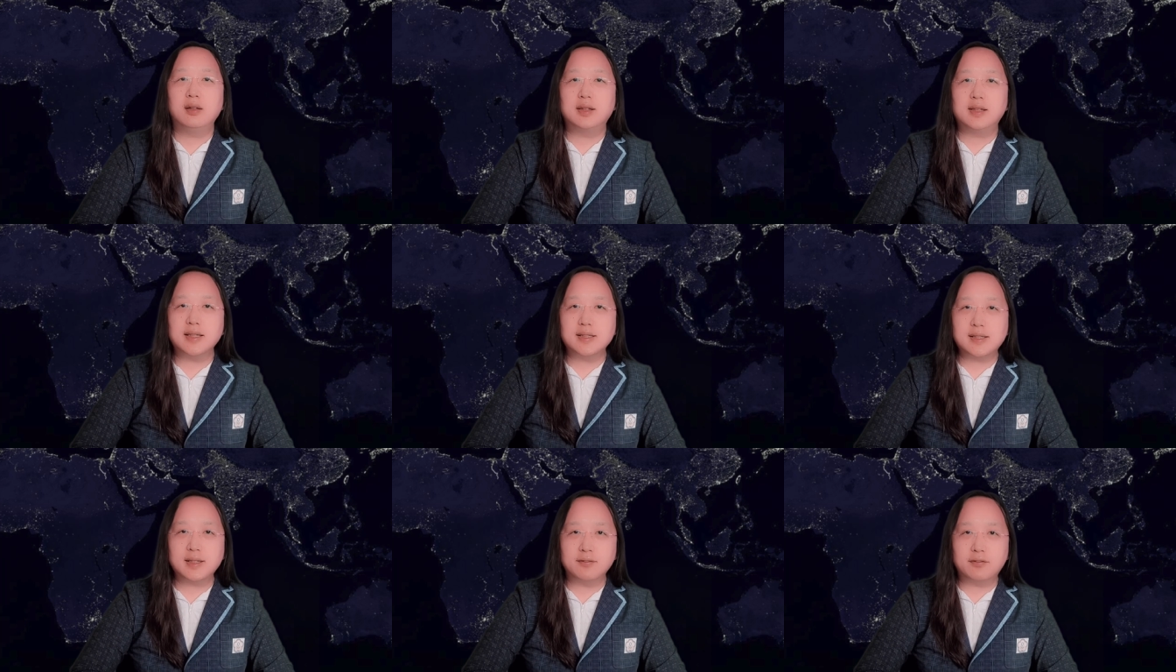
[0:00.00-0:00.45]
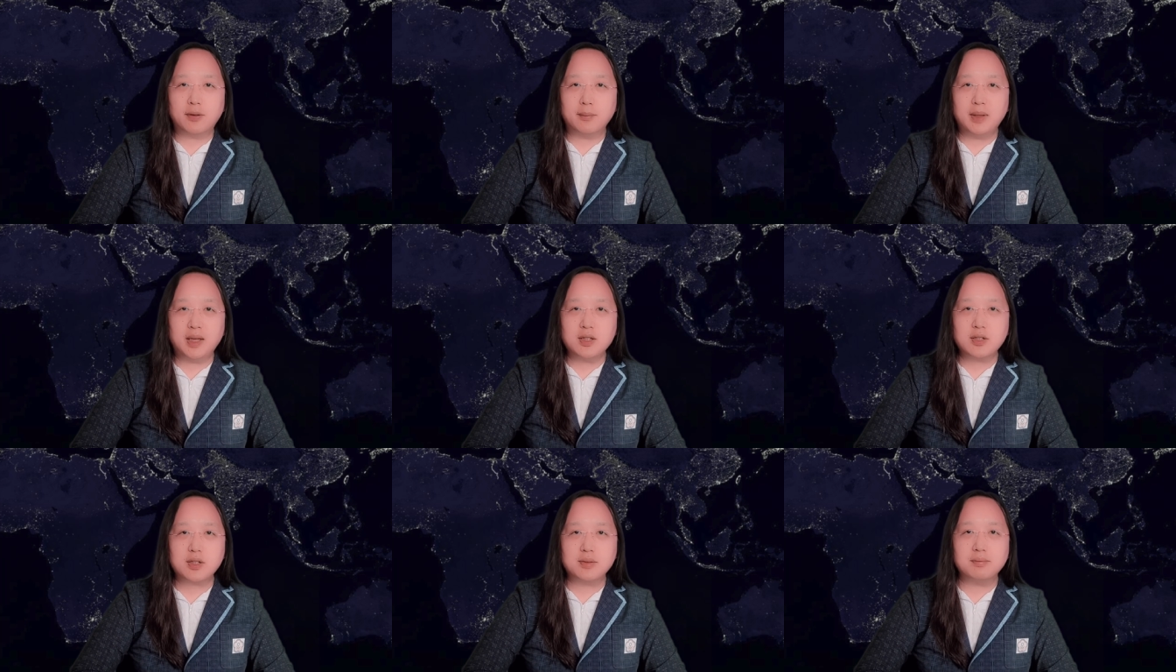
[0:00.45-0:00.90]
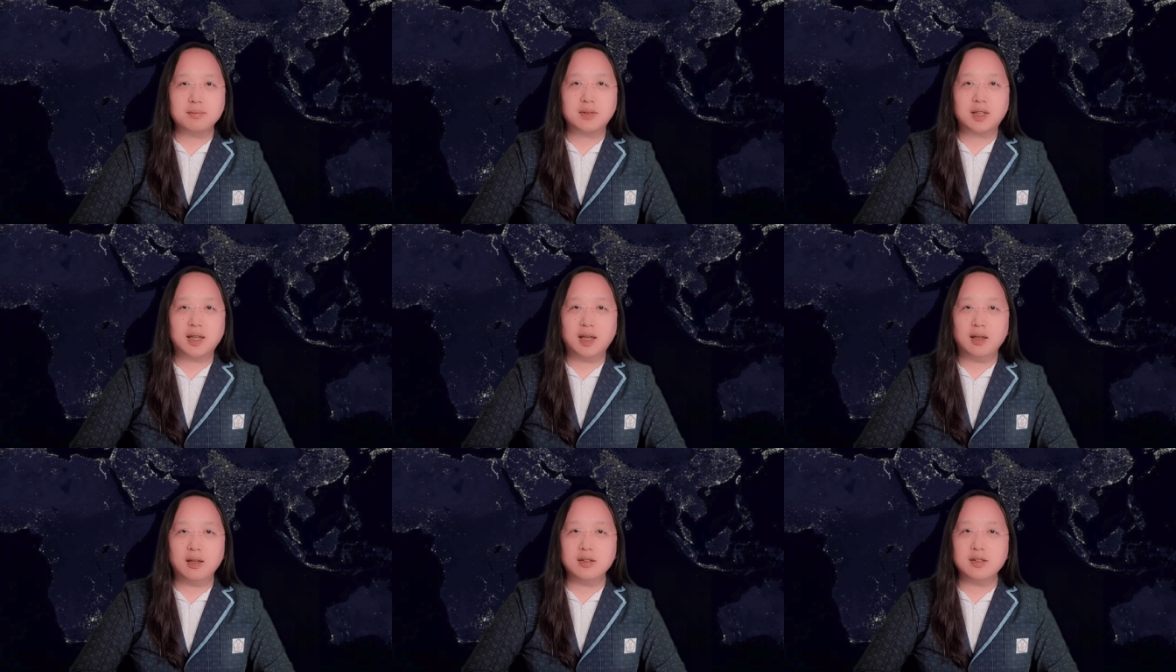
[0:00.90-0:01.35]
disinformation
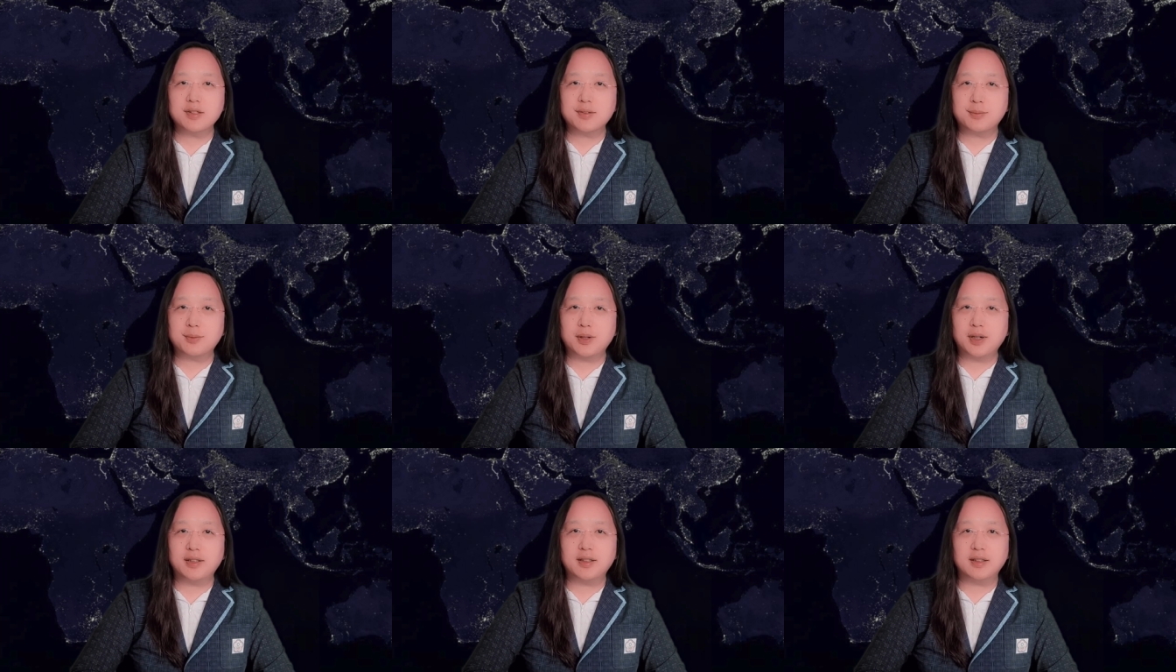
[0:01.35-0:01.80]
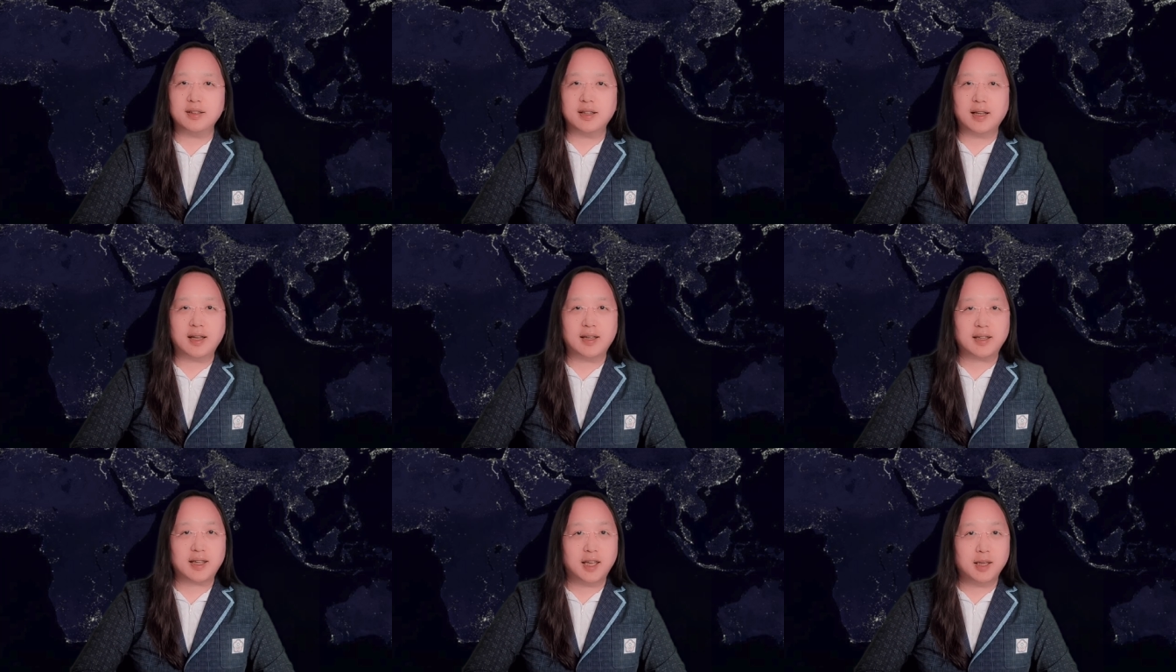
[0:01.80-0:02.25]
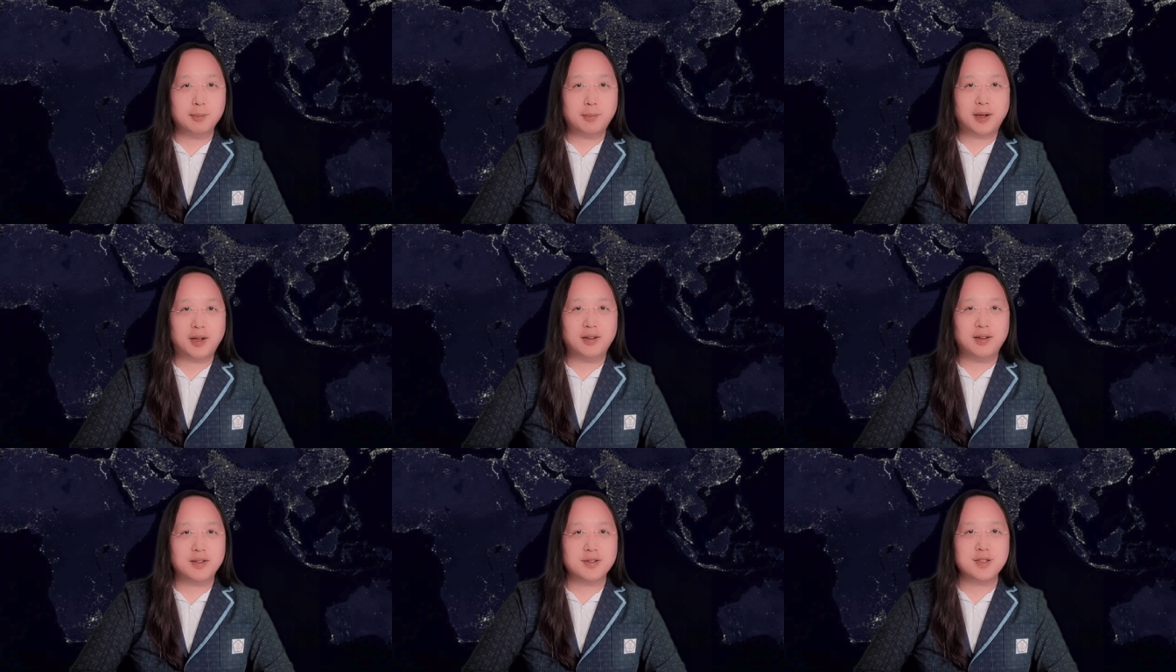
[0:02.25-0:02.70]
can spread like a
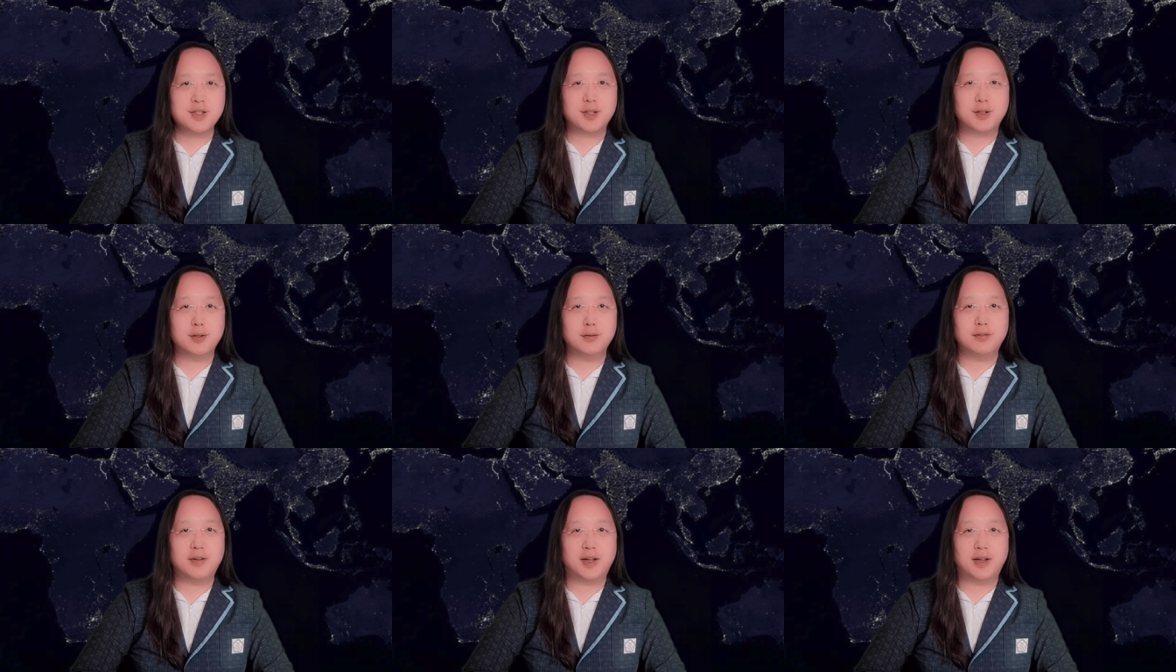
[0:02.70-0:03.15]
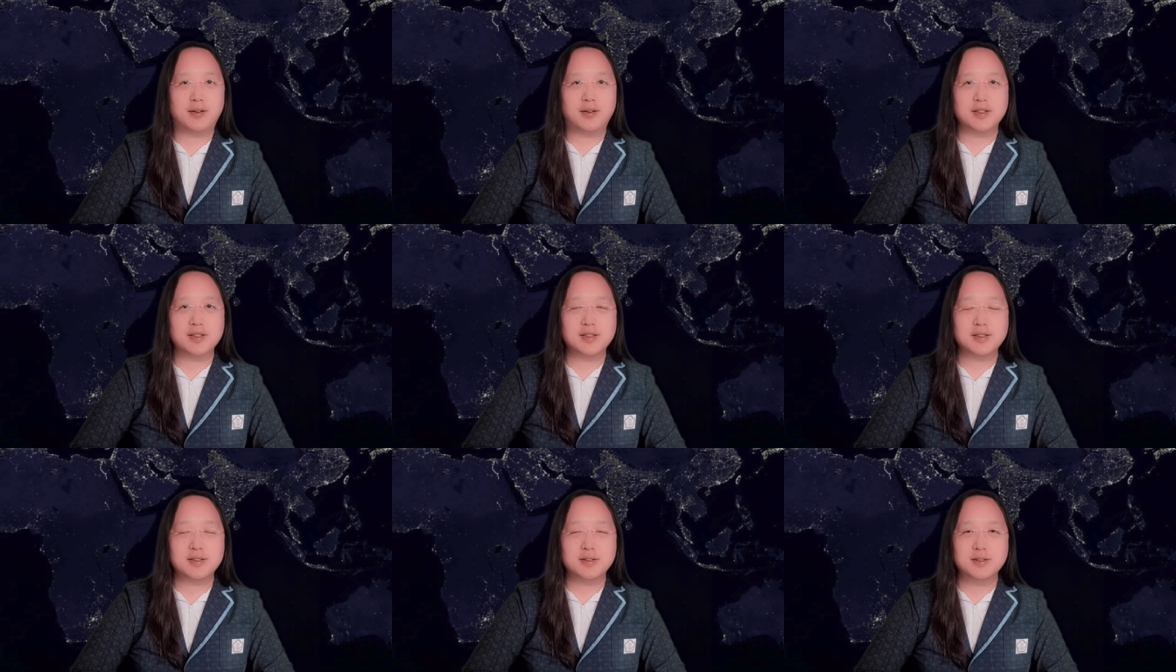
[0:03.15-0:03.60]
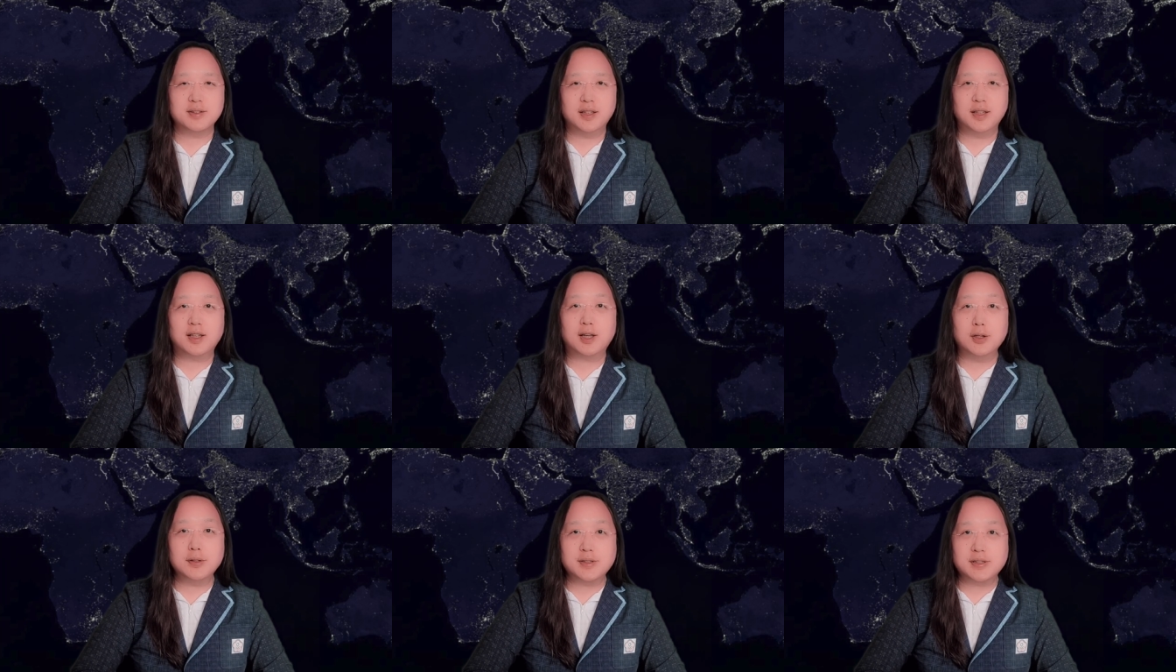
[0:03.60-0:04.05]
biological virus.
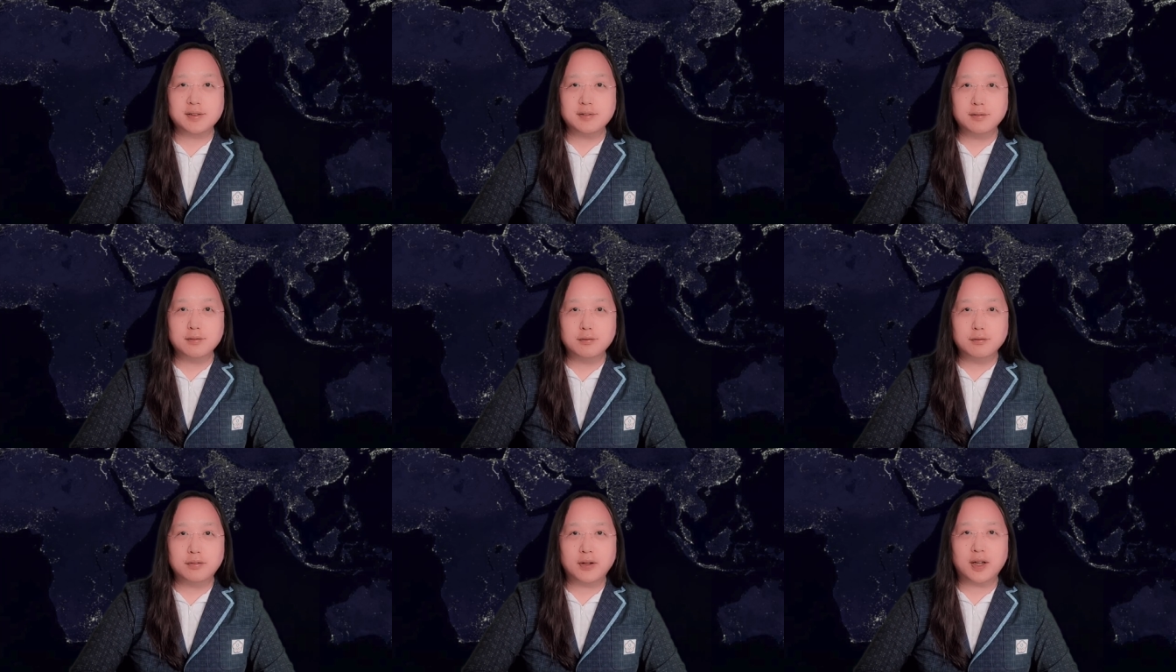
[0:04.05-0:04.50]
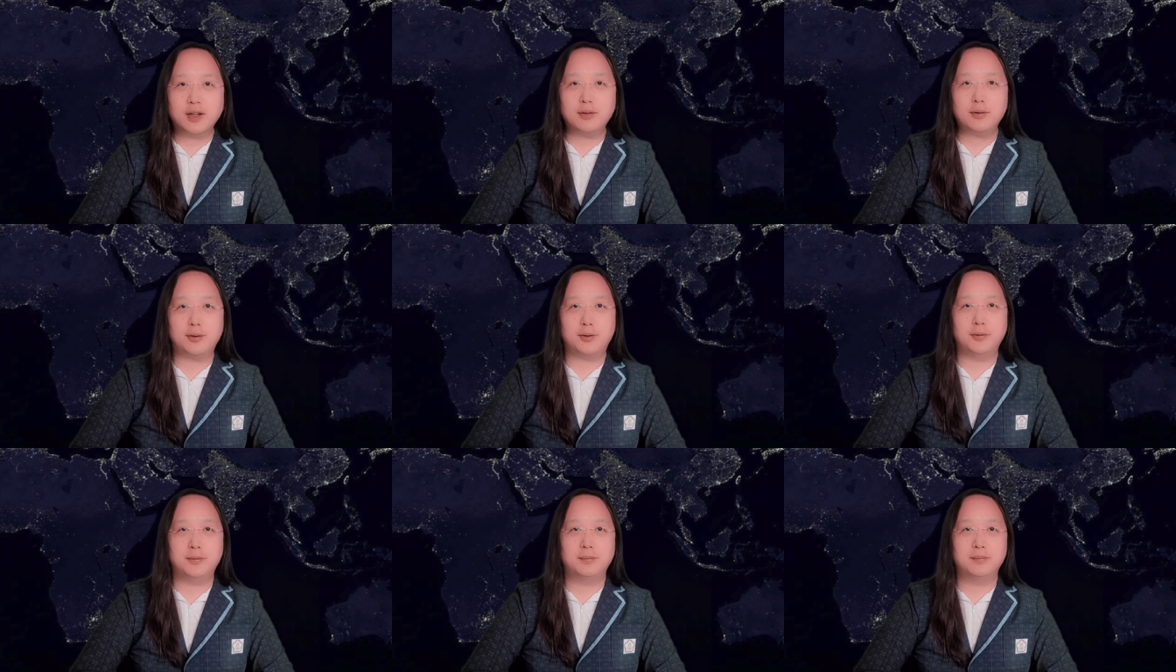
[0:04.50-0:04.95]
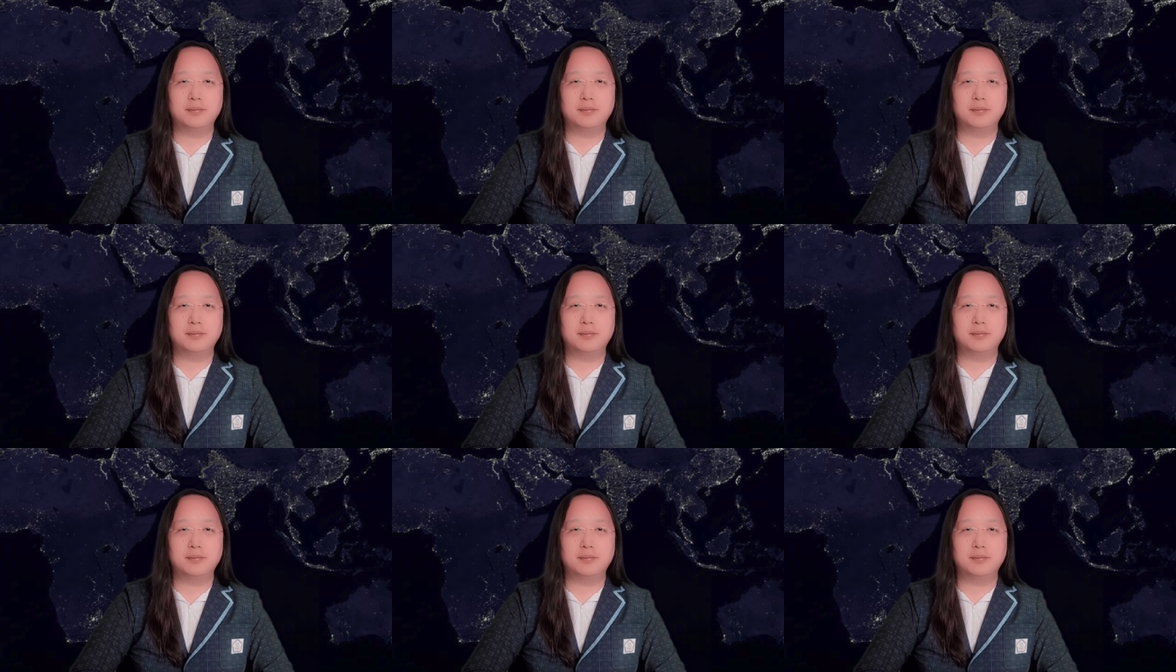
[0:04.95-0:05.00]
It goes viral